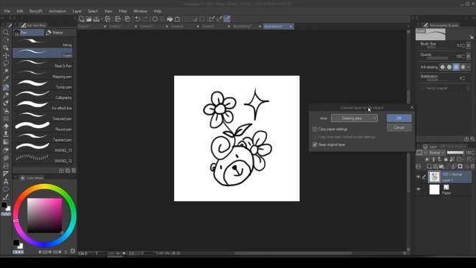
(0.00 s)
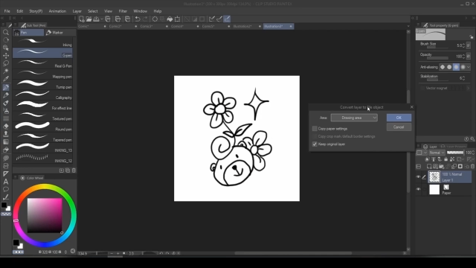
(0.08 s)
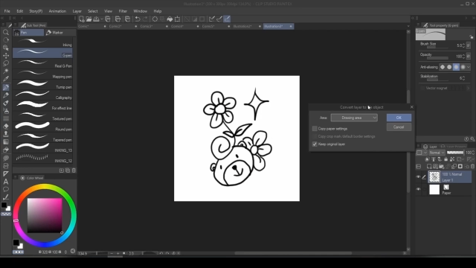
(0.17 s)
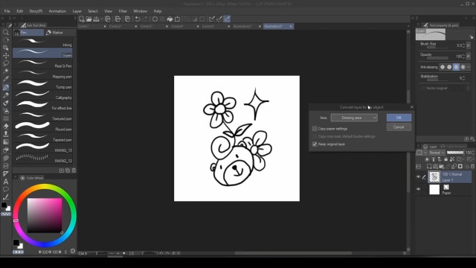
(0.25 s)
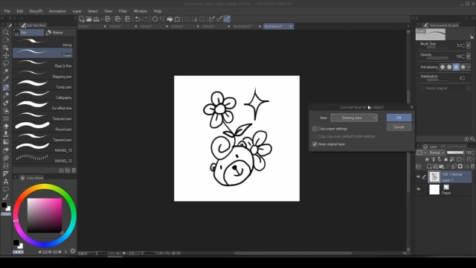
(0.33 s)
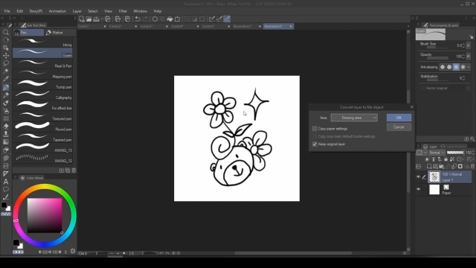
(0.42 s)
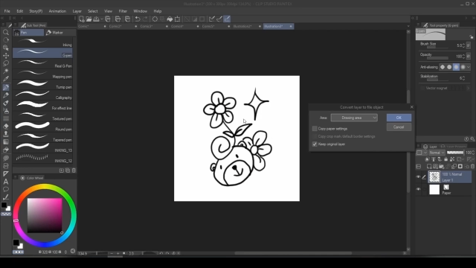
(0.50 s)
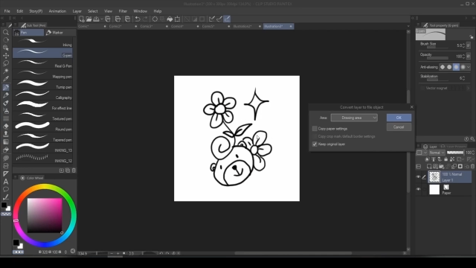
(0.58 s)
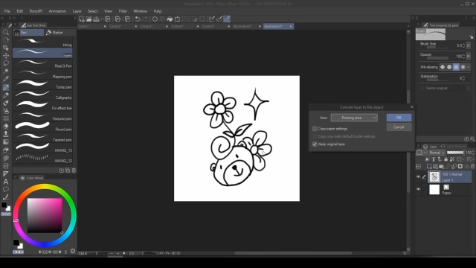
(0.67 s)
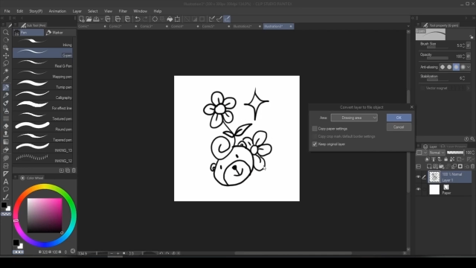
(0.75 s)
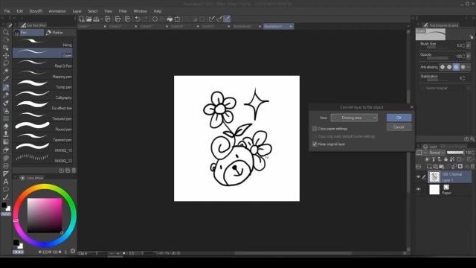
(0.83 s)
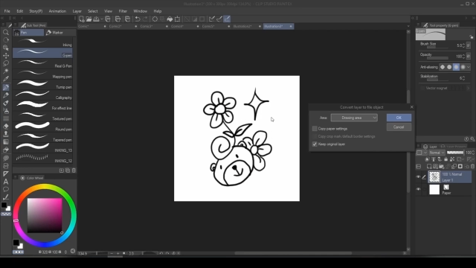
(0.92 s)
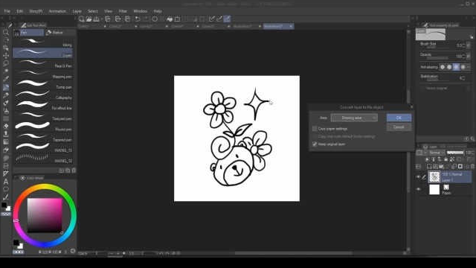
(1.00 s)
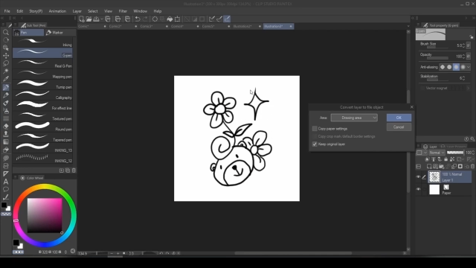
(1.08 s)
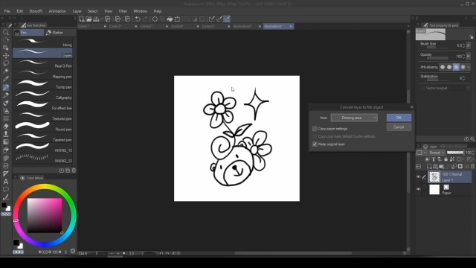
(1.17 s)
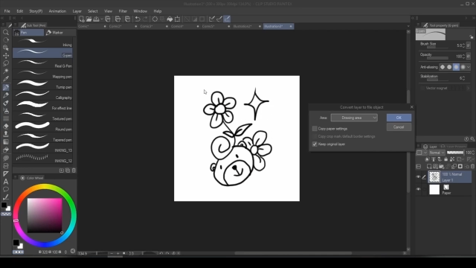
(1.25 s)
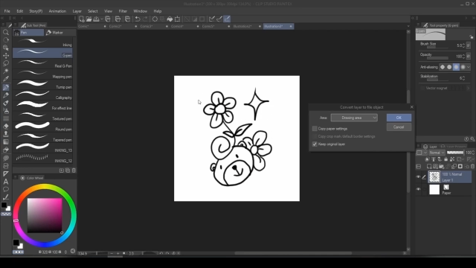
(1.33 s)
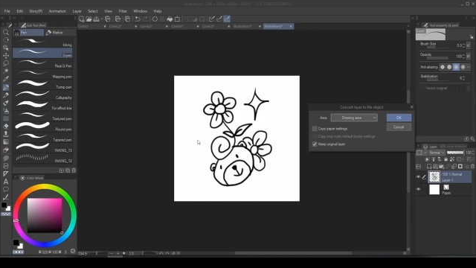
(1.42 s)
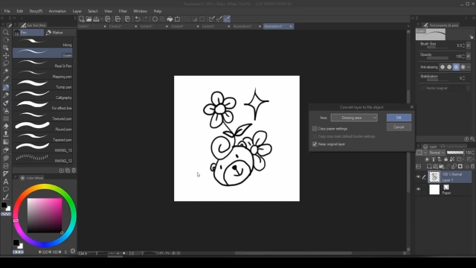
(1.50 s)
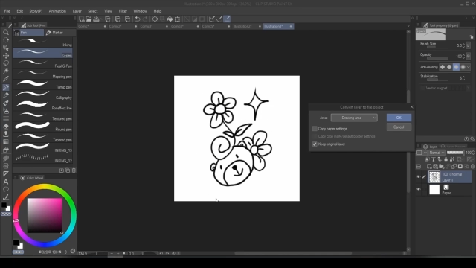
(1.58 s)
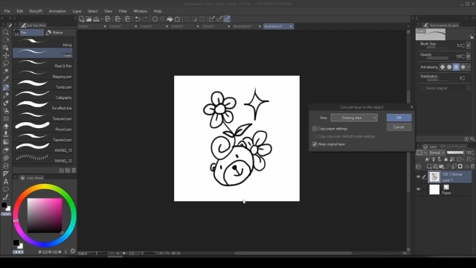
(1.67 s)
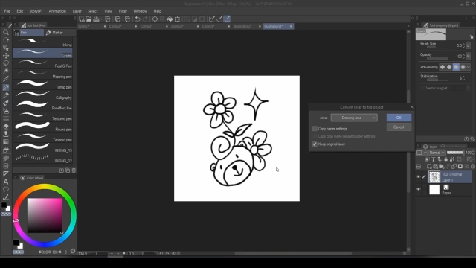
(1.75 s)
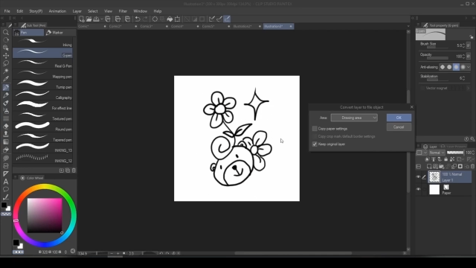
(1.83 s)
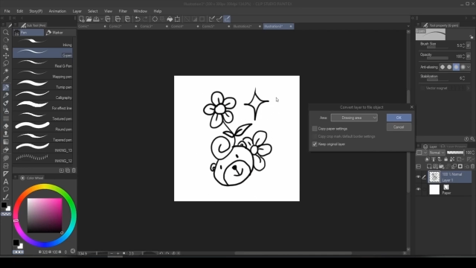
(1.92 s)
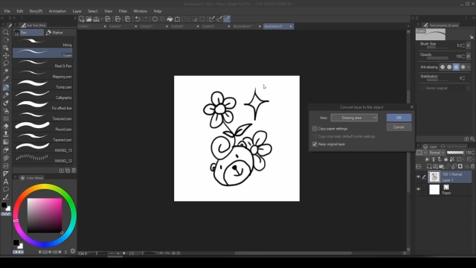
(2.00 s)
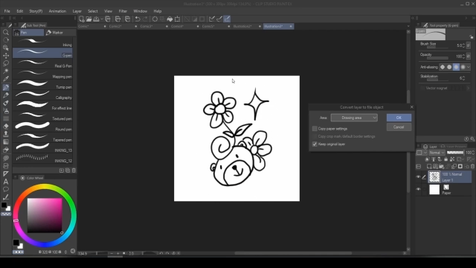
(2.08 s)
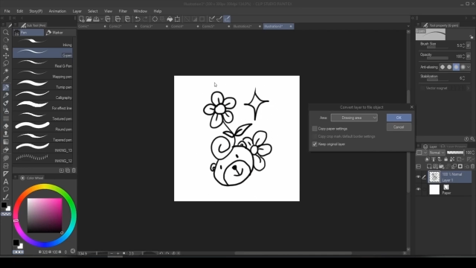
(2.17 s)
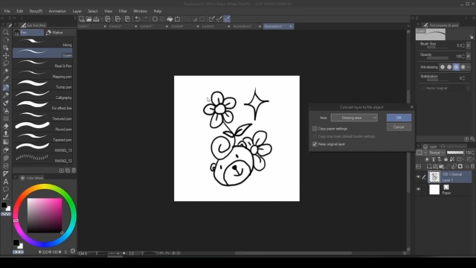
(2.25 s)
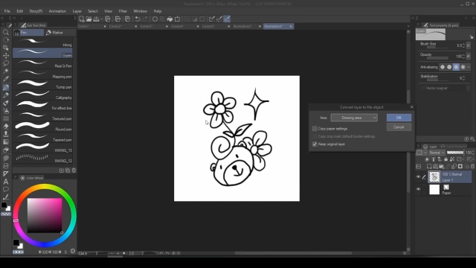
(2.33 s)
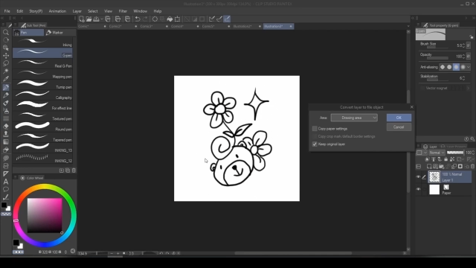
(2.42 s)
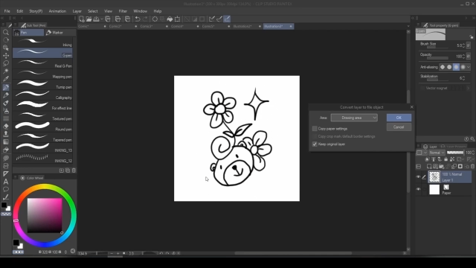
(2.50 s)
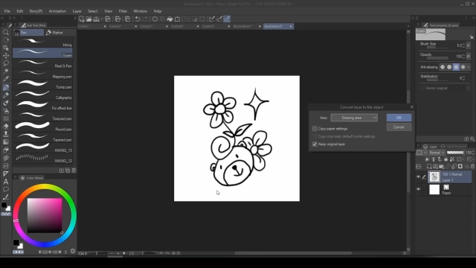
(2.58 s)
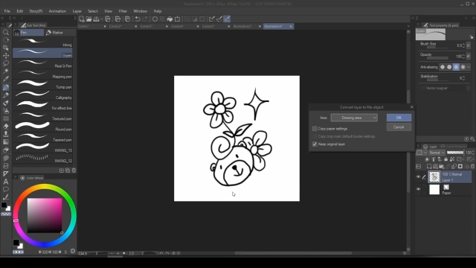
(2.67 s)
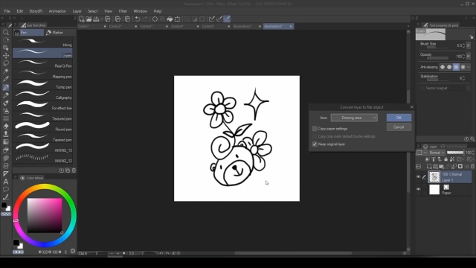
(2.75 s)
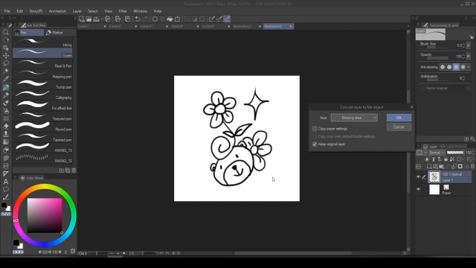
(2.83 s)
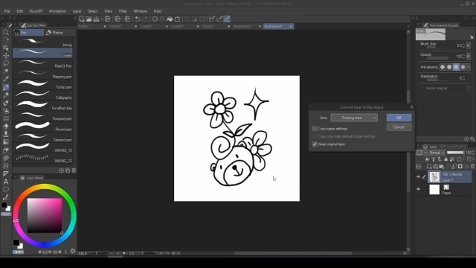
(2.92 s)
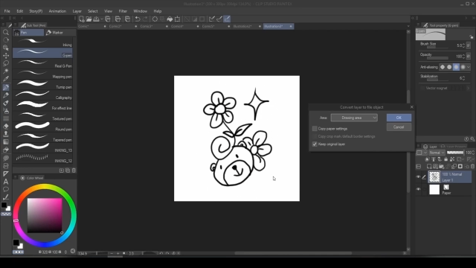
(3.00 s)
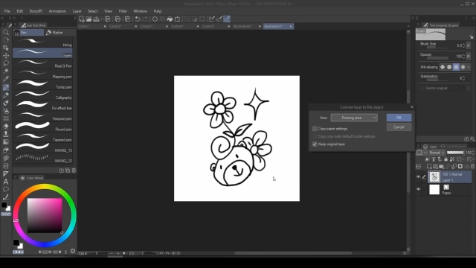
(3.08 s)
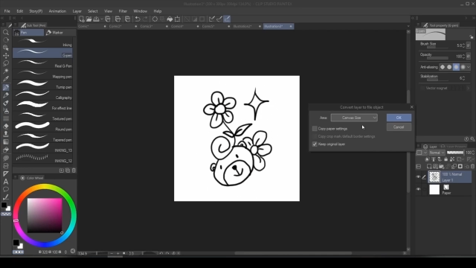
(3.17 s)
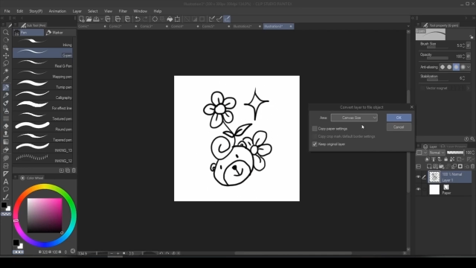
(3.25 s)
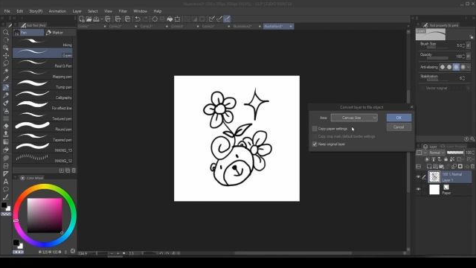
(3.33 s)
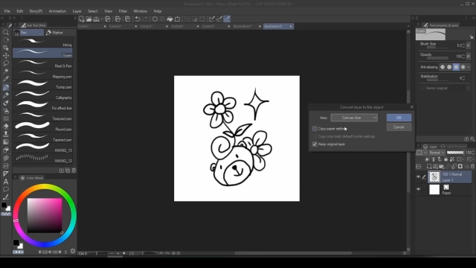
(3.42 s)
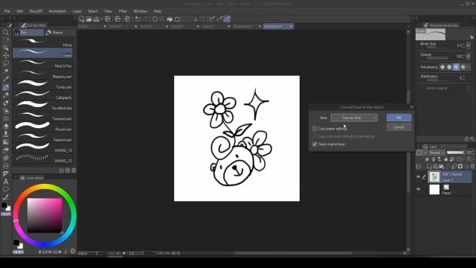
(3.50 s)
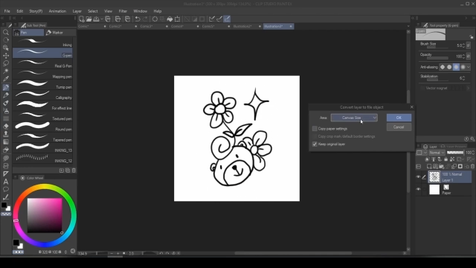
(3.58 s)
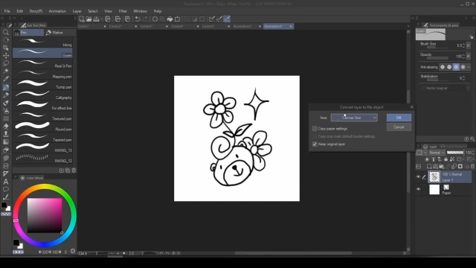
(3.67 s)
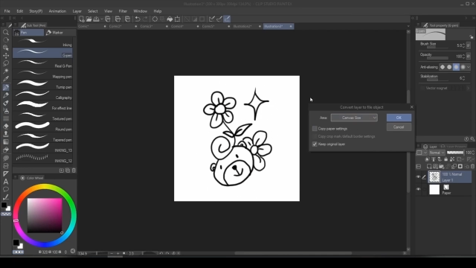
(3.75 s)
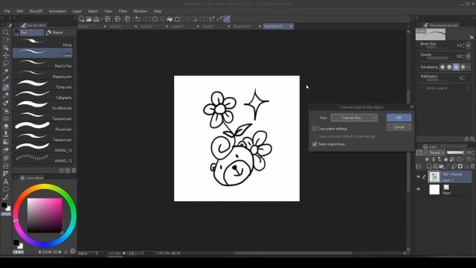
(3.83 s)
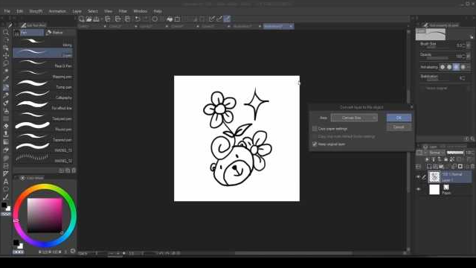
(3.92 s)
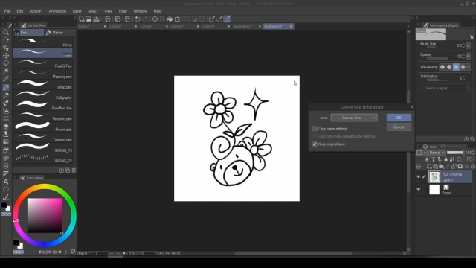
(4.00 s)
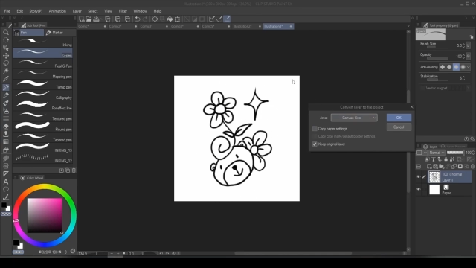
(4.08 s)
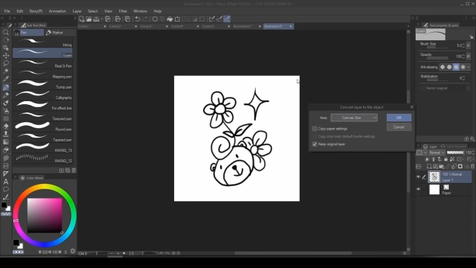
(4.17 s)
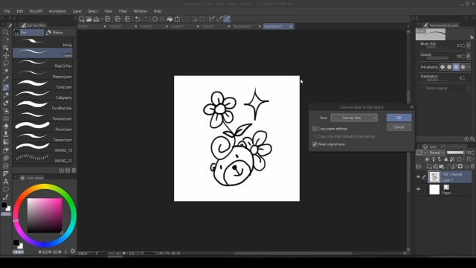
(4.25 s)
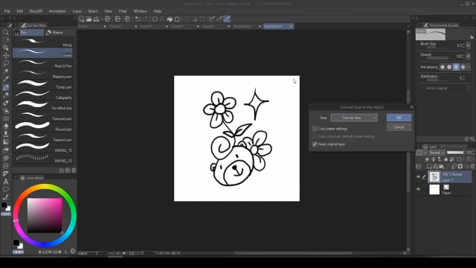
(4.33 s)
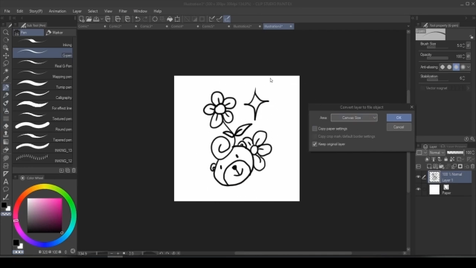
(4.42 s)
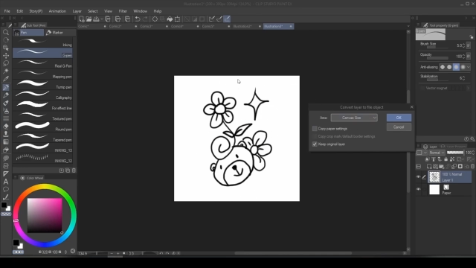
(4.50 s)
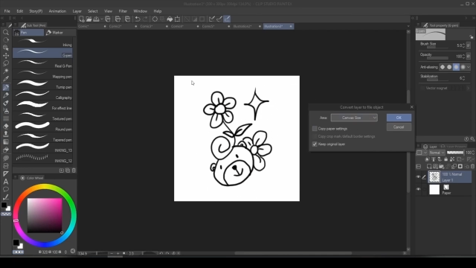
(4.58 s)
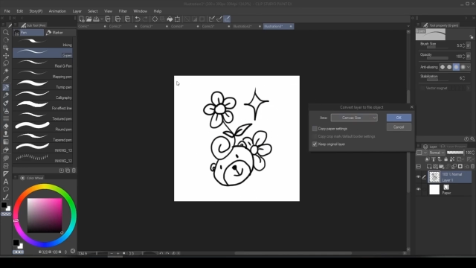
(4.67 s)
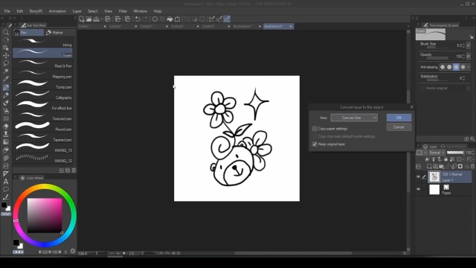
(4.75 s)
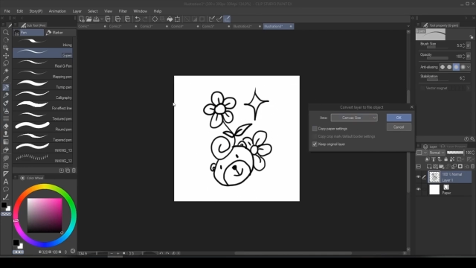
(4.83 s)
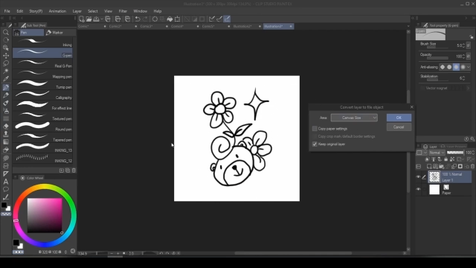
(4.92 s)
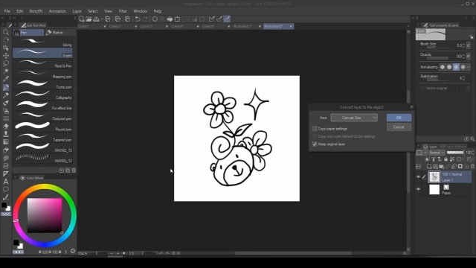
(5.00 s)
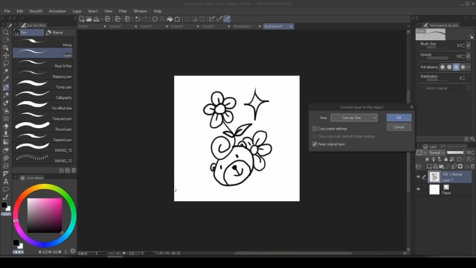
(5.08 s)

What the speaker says: [unreadable: no face in view]